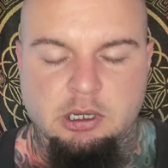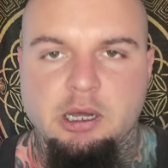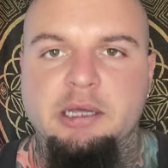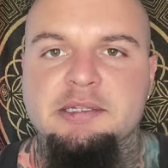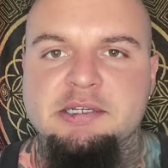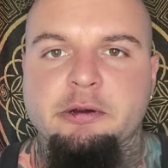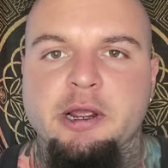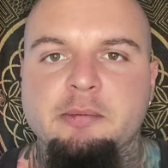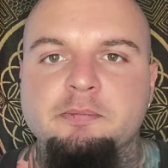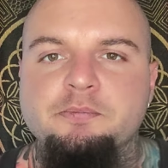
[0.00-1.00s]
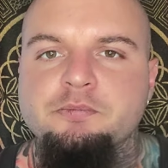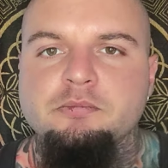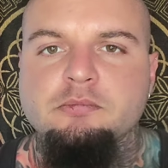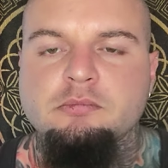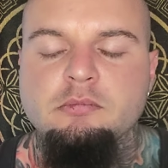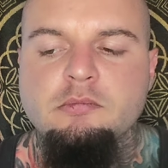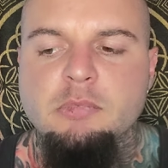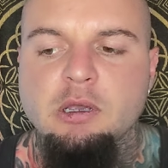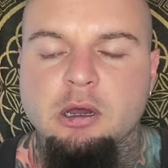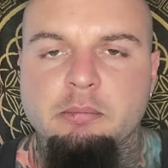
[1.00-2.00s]
uh, Instagram.
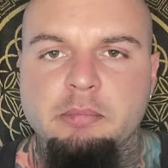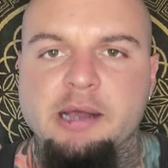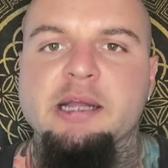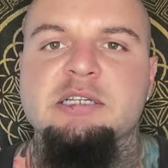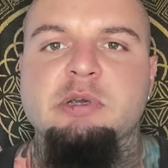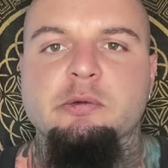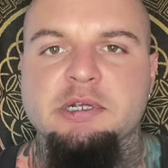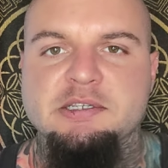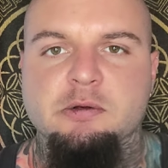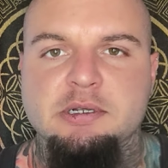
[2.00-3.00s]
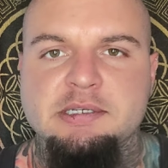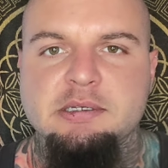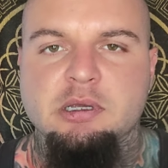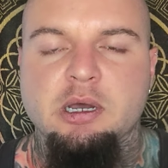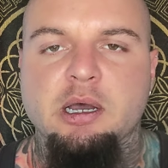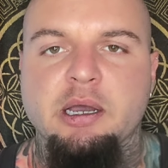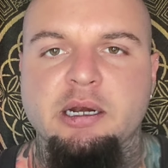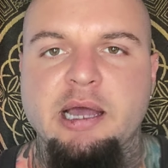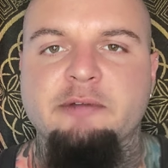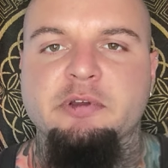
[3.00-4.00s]
Um, I like to be a resource uh,
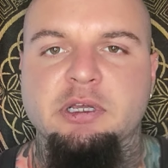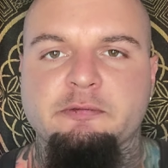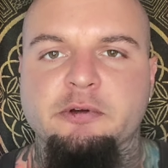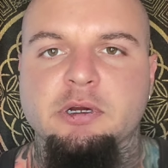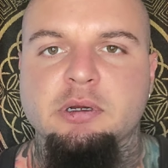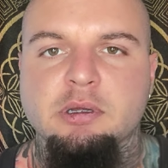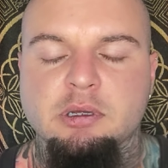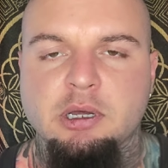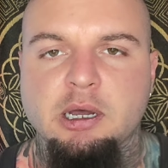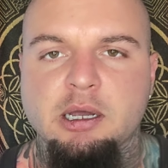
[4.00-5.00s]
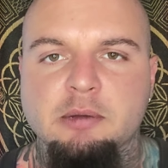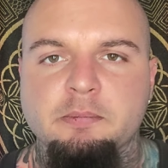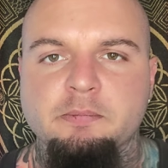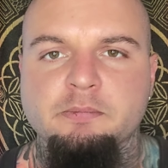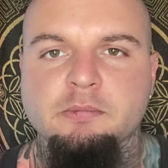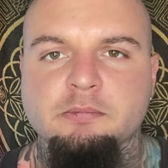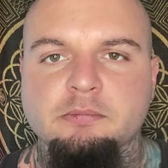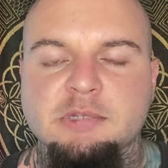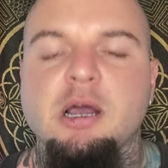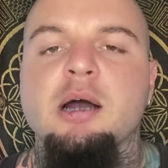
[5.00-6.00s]
and an advocate for uh,
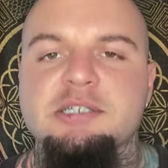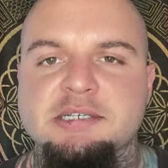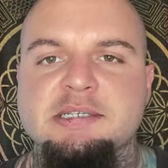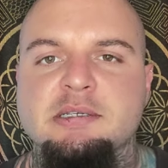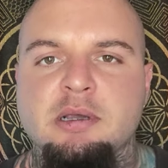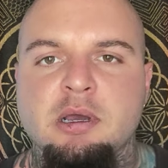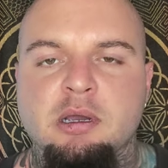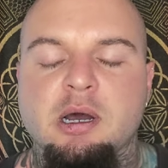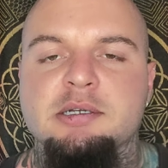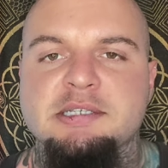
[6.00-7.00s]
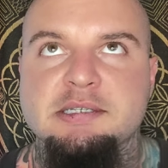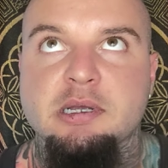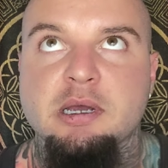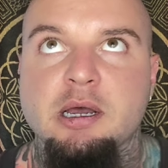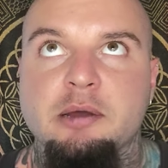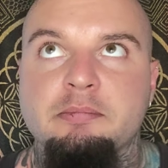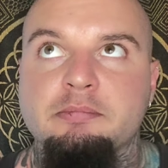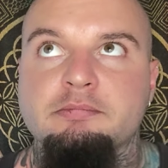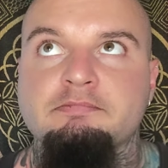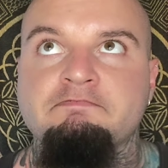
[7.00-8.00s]
conscious, conscious uh,
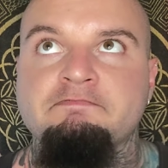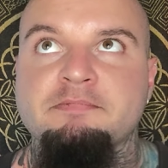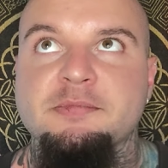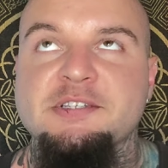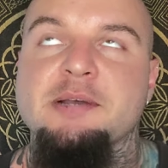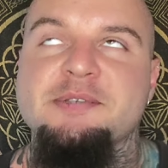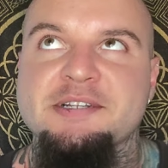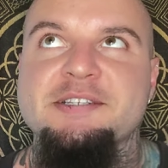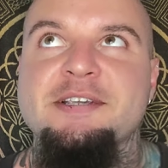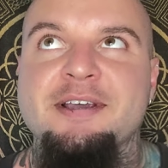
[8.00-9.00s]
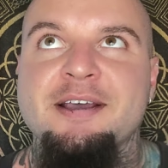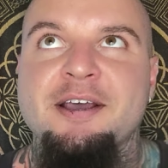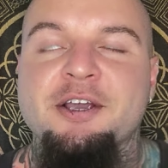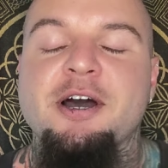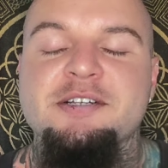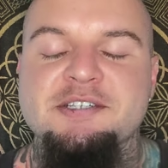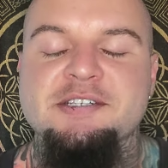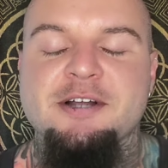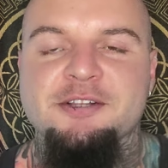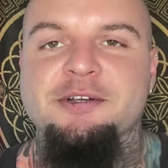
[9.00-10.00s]
substance,
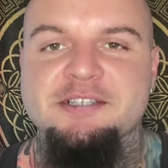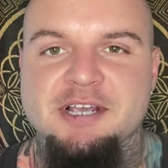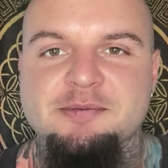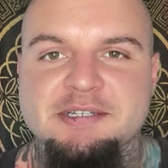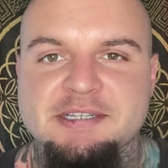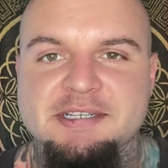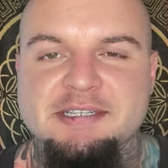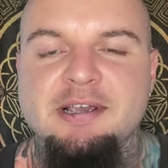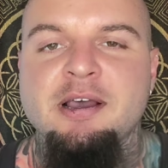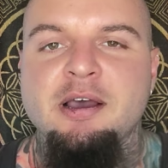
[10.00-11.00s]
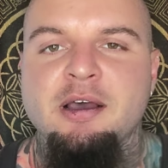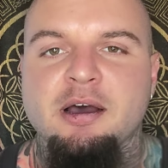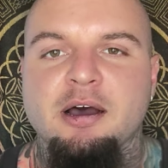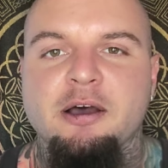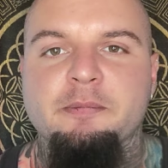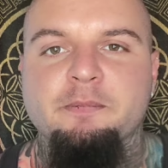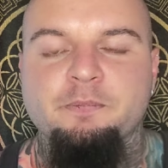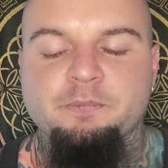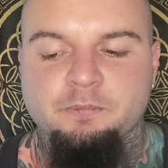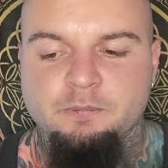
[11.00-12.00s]
consciousness altering substances.
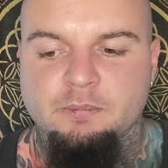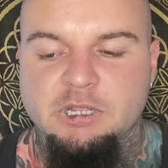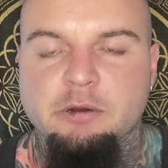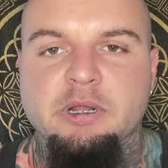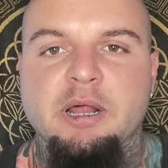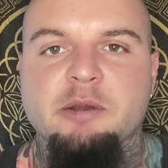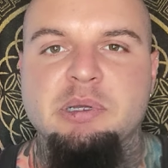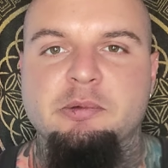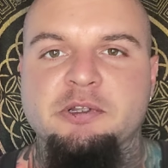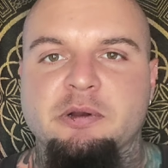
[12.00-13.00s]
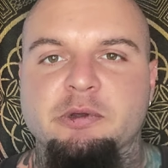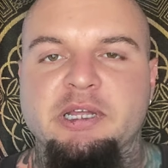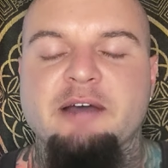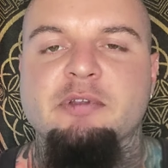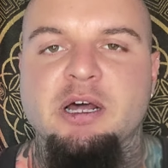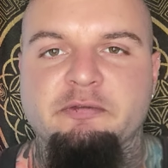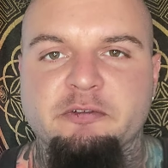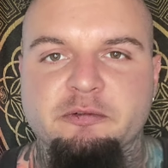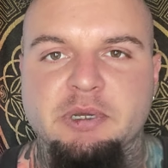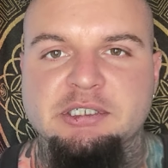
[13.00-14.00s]
Um, you know, that a lot of people don't really have a lot of
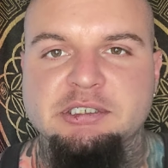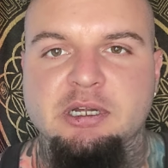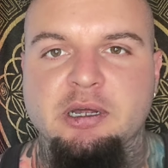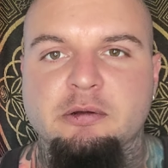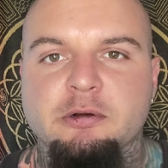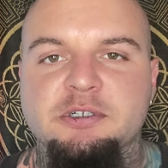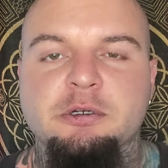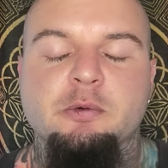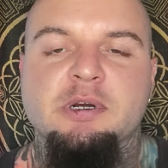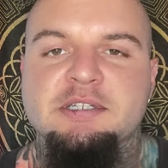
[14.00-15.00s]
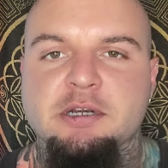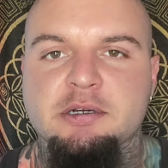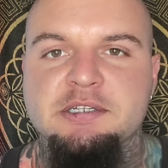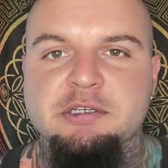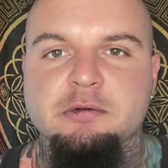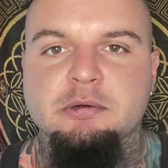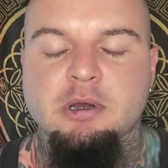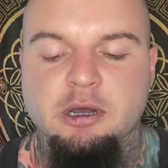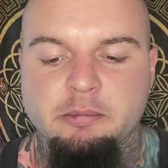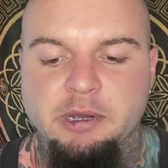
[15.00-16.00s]
information on or don't know where to turn to.
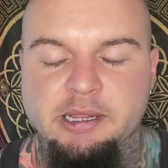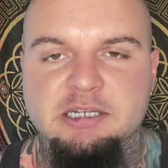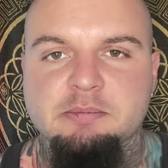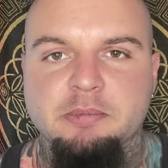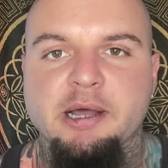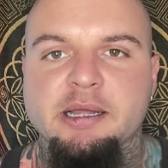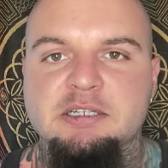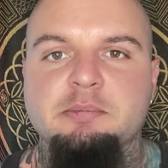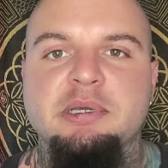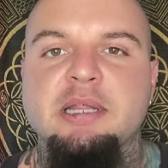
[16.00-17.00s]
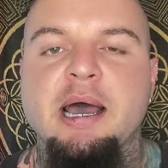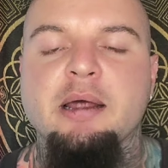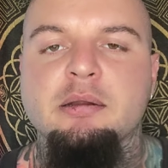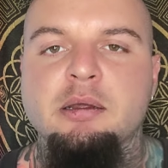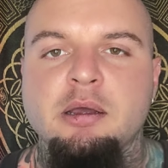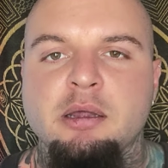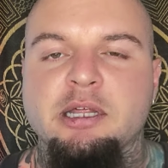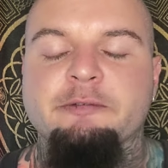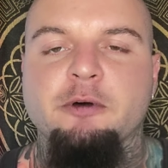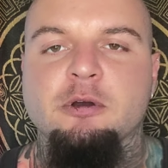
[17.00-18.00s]
Um, I like to I like to be that
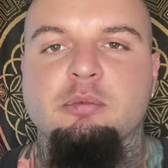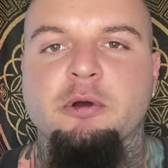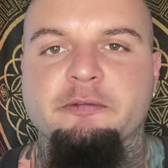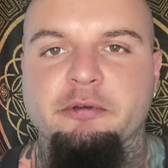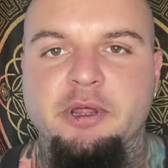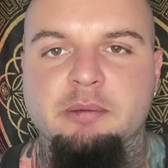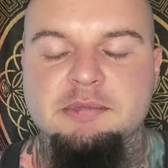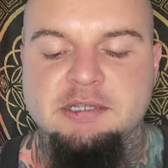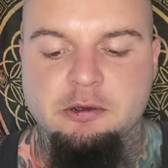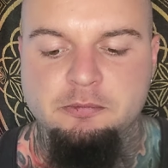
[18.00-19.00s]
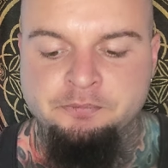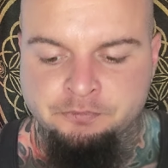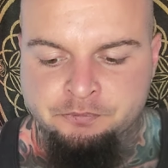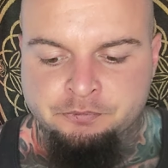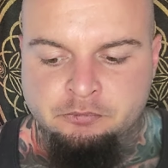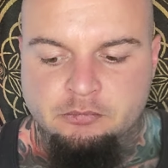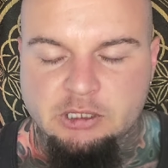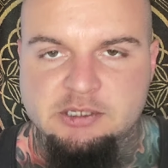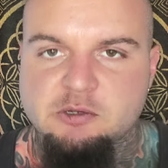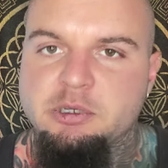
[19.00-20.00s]
that focal point for them. So
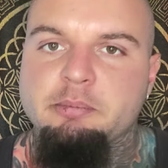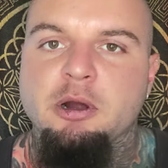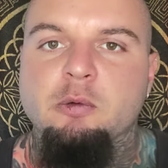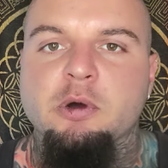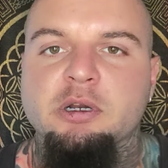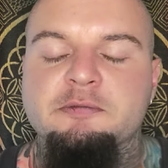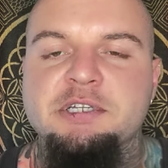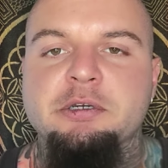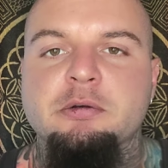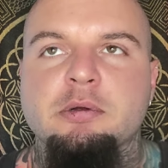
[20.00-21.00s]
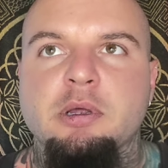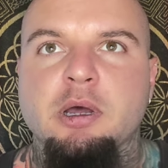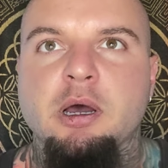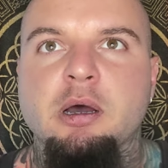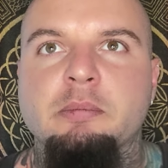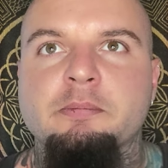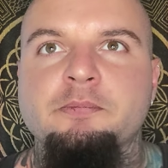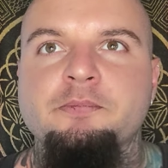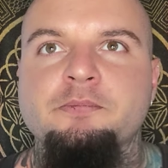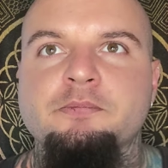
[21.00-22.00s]
this will be a part one of two. Um,
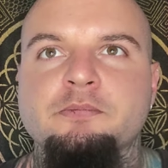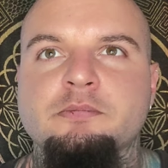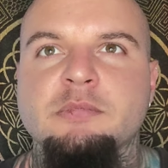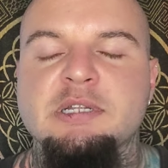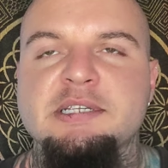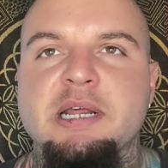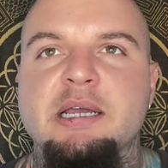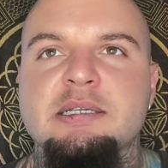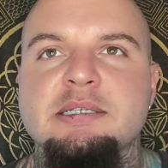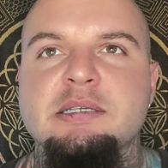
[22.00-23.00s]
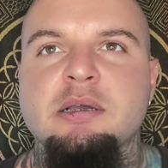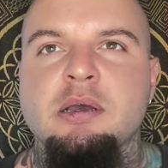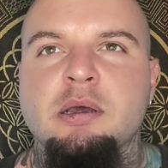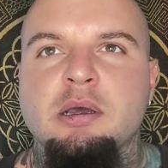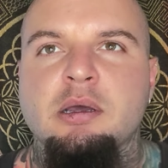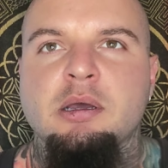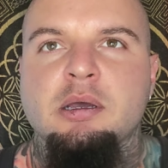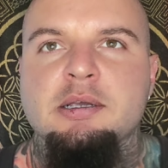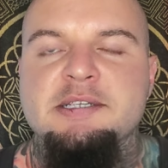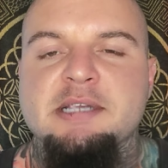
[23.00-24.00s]
today is
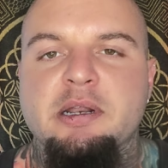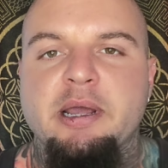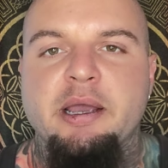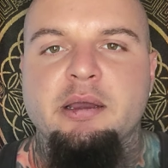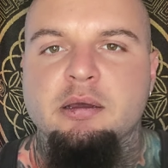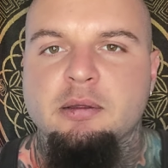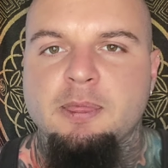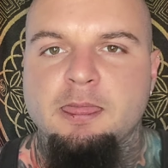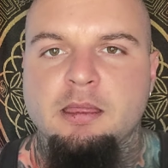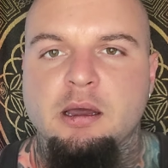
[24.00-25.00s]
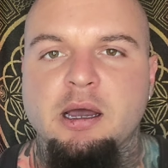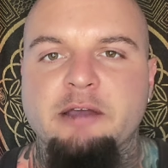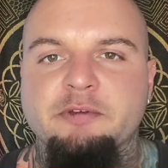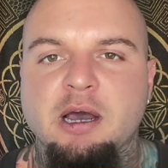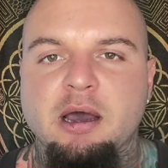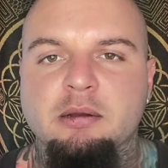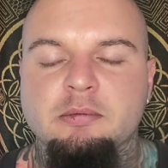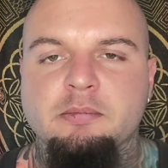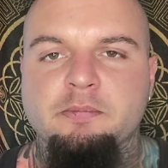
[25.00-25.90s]
Sunday. Uh, I've got